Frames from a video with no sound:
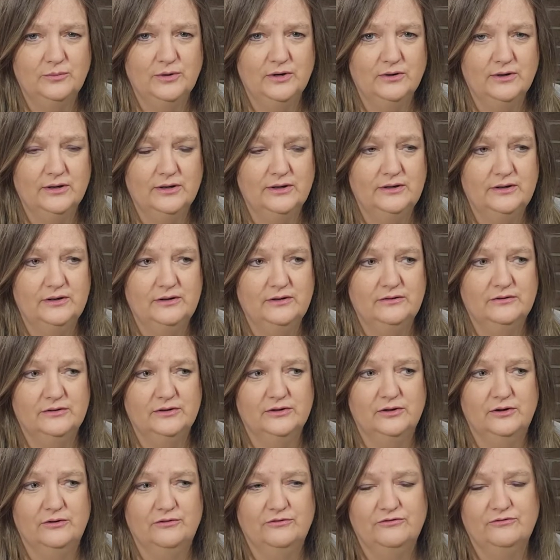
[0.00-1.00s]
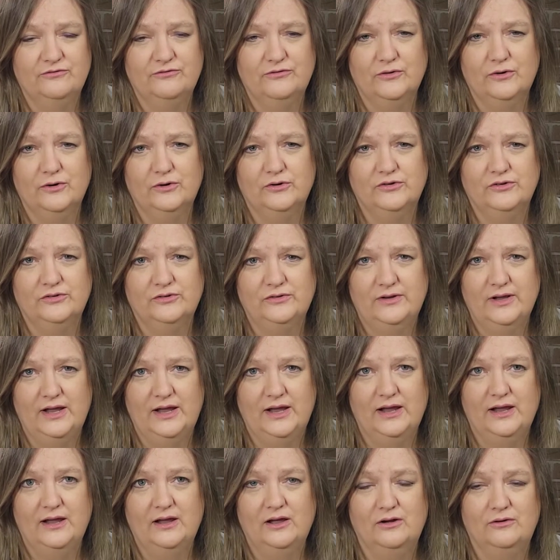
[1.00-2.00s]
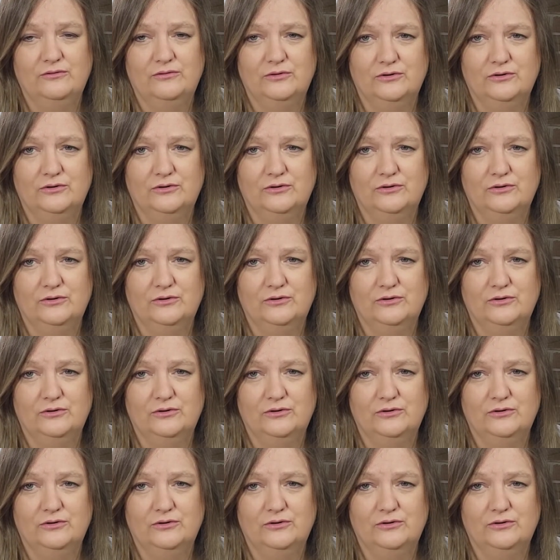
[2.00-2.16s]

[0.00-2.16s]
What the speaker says: period is the first day of